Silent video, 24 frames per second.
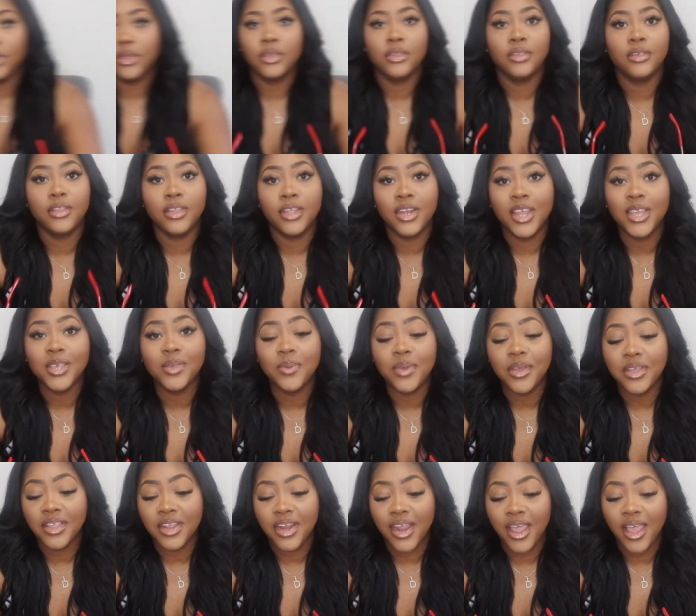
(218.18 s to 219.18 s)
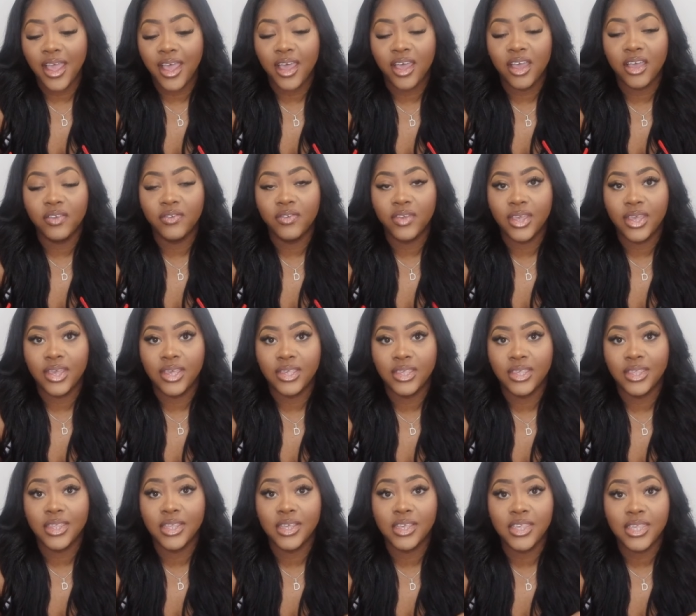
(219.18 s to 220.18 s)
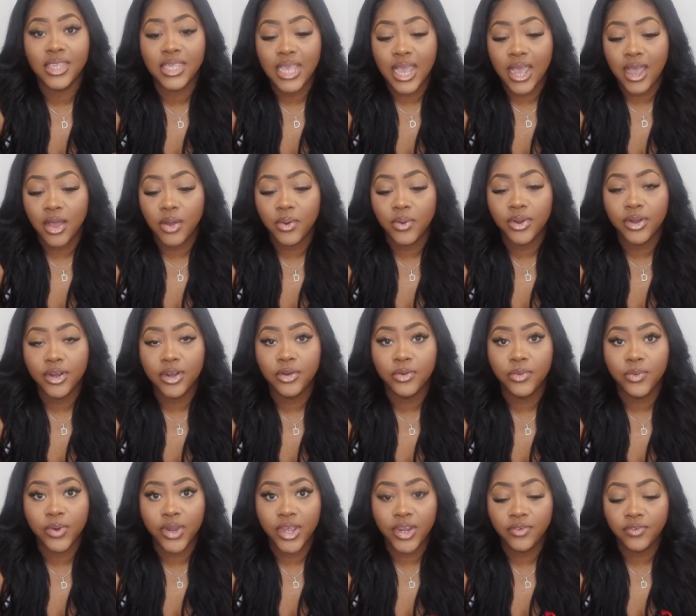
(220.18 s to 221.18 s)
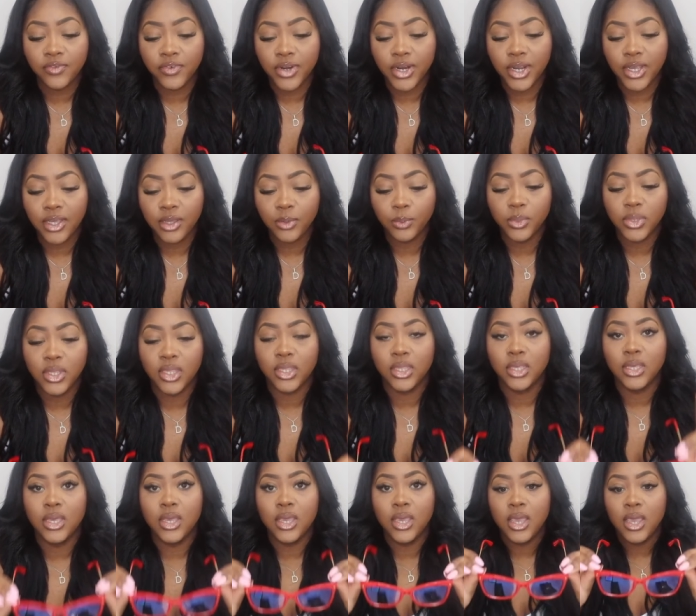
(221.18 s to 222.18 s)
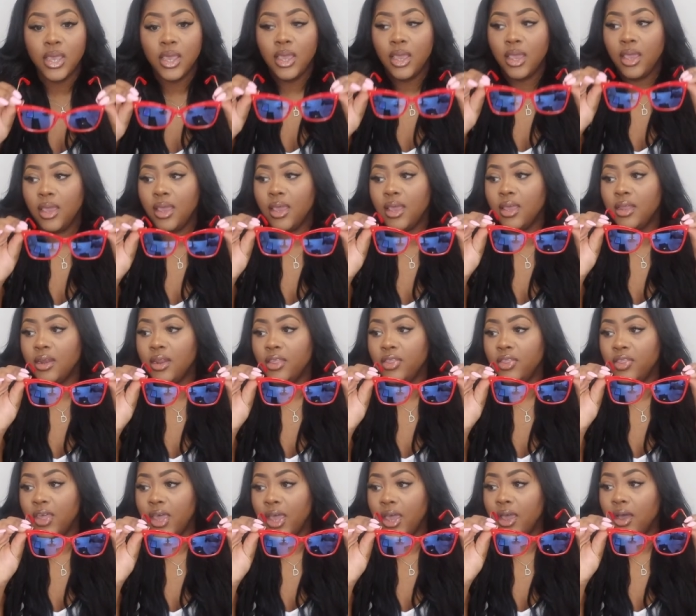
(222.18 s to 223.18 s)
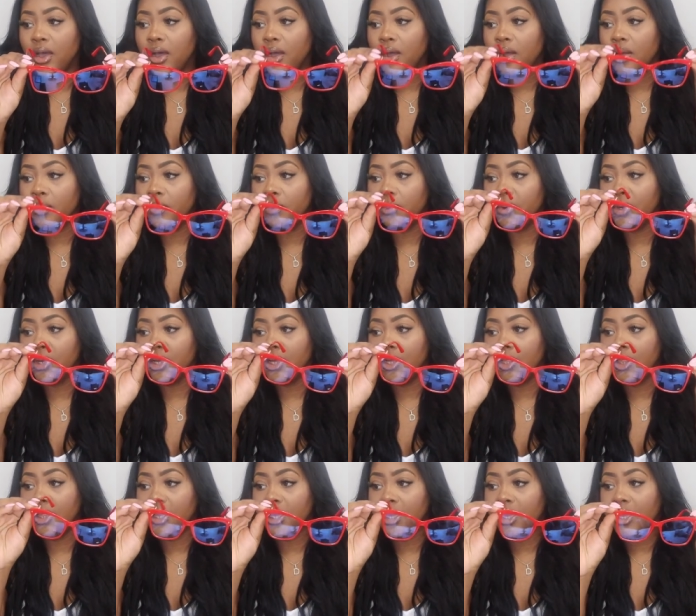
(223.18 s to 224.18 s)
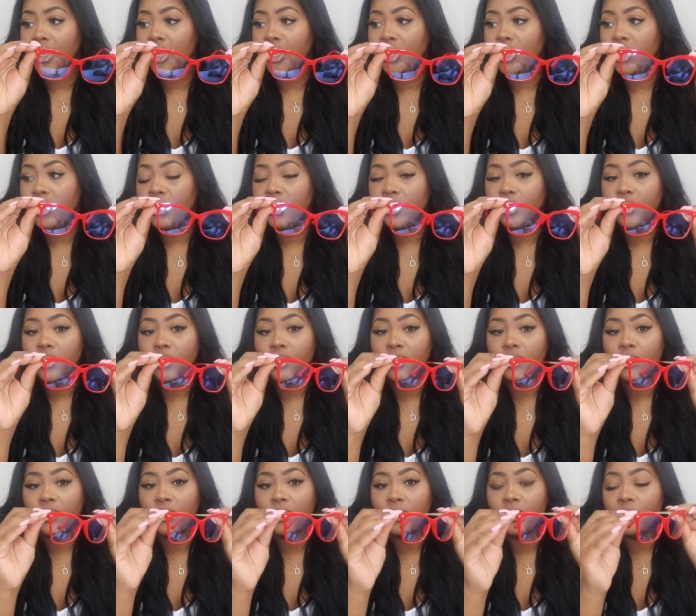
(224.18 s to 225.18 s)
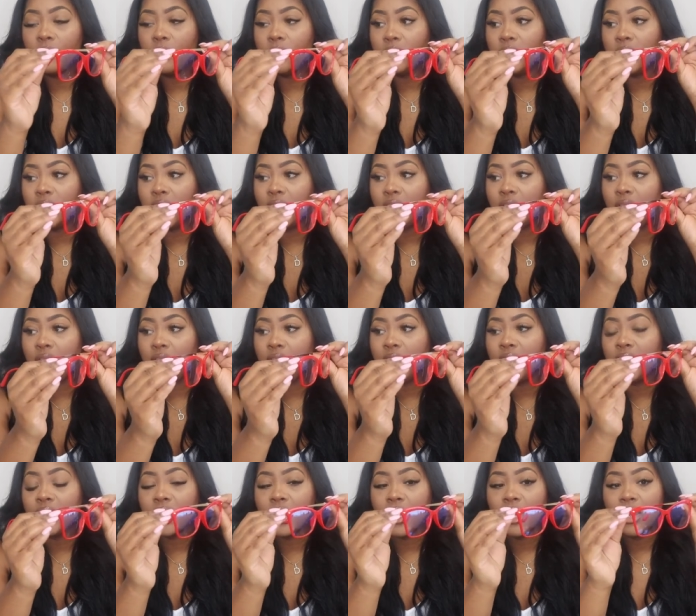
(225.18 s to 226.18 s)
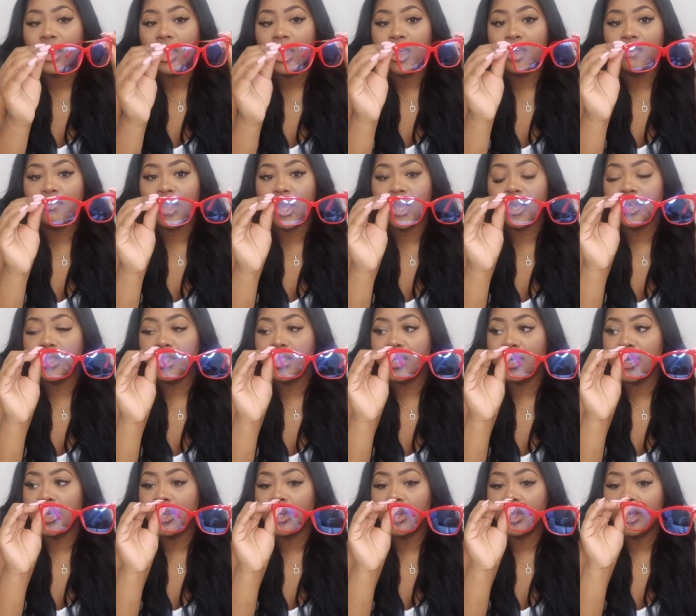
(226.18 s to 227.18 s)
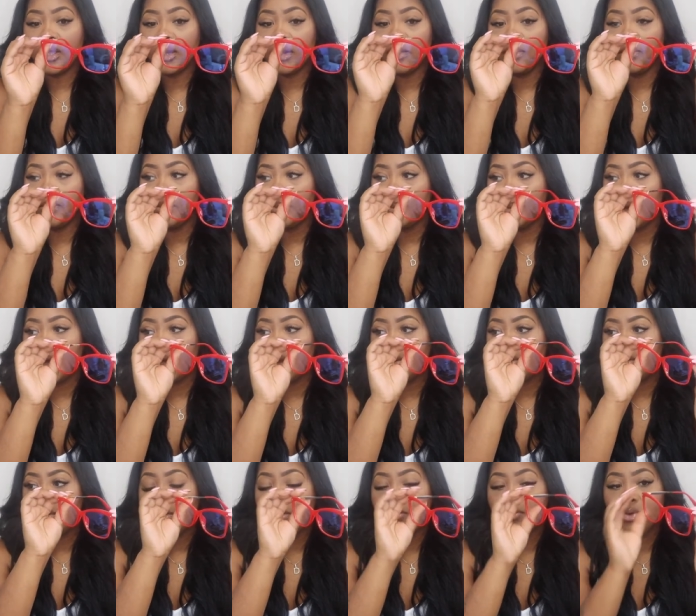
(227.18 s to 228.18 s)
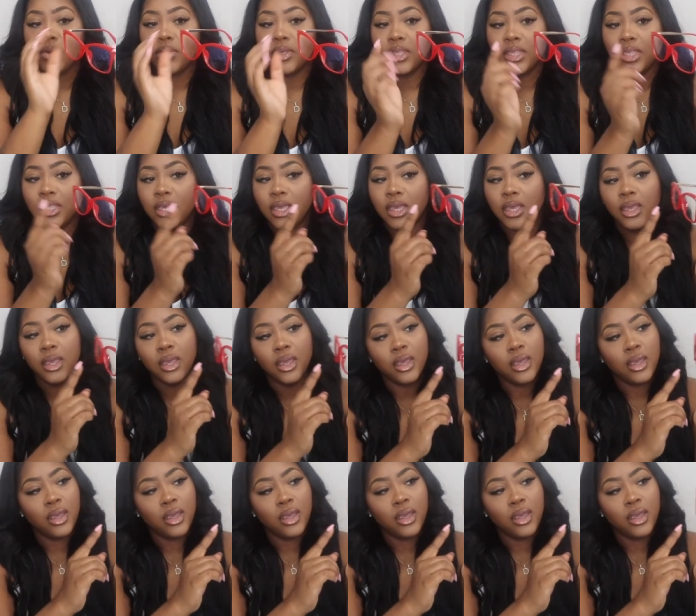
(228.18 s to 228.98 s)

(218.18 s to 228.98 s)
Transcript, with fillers: So the next pair that I have is the Sour Red Frames. And they are really cute. These kind of have like a tint in them. I don't know if you can see.